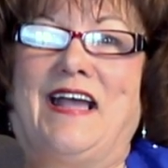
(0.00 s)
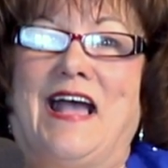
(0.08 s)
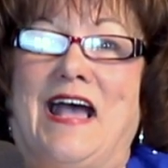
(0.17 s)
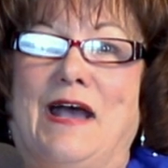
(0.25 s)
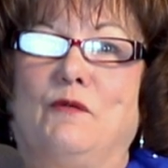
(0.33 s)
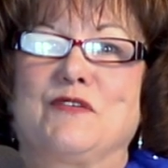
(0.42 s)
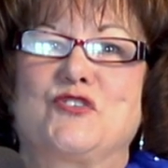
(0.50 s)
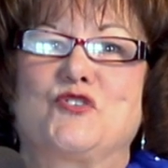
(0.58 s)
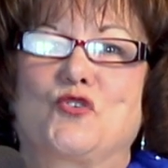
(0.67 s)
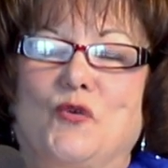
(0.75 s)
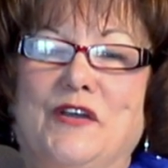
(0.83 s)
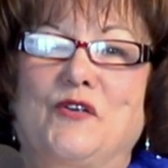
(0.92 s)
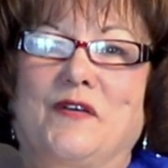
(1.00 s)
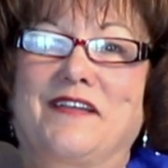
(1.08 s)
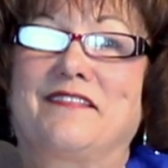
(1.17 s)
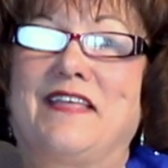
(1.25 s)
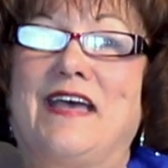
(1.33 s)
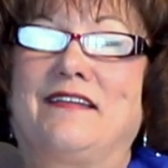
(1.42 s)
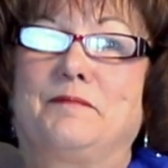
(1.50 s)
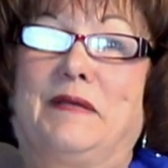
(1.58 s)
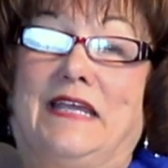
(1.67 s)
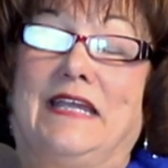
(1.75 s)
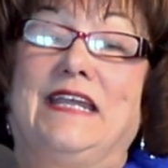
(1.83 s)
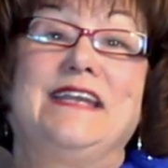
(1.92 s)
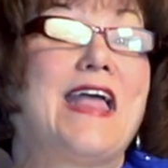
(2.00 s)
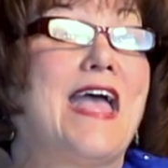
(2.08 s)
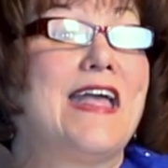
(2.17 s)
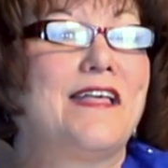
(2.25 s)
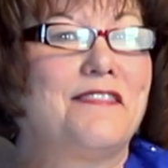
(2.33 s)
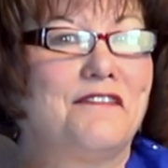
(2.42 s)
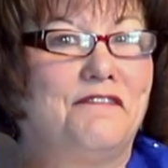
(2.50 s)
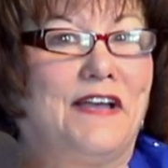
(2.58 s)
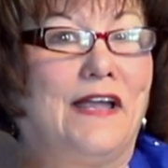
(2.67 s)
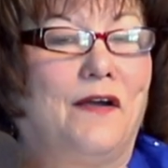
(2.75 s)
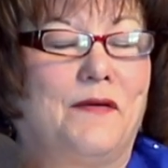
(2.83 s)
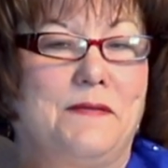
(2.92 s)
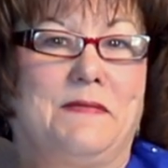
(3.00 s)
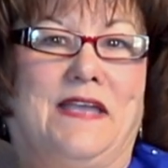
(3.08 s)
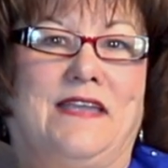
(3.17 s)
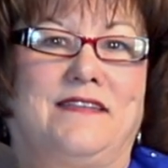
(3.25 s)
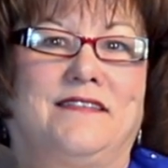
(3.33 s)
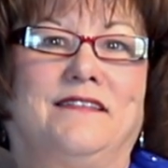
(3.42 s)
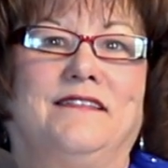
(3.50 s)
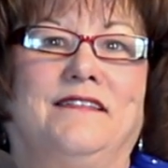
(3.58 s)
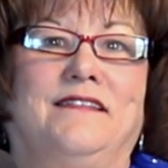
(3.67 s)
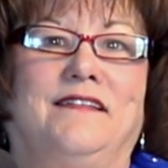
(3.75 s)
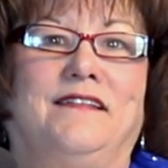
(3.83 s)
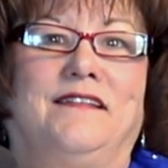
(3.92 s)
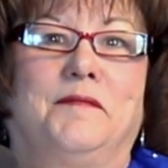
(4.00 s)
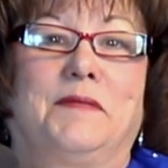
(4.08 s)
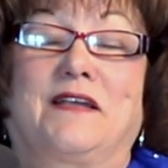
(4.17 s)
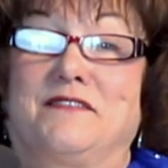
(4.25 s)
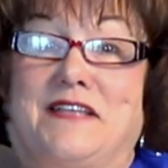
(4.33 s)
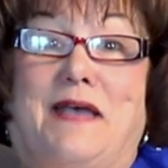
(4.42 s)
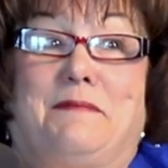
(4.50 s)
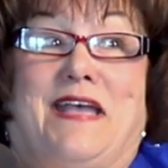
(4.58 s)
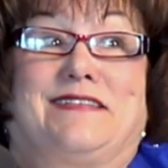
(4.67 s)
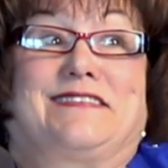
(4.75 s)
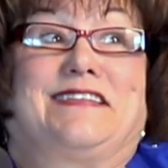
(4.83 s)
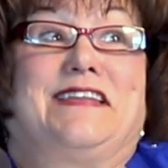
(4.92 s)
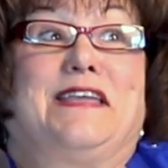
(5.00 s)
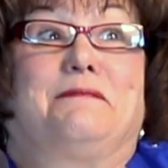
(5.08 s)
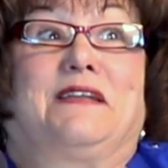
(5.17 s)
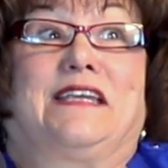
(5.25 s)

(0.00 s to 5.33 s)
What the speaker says: I was triggering that pain and the vow he made because I'm asking him to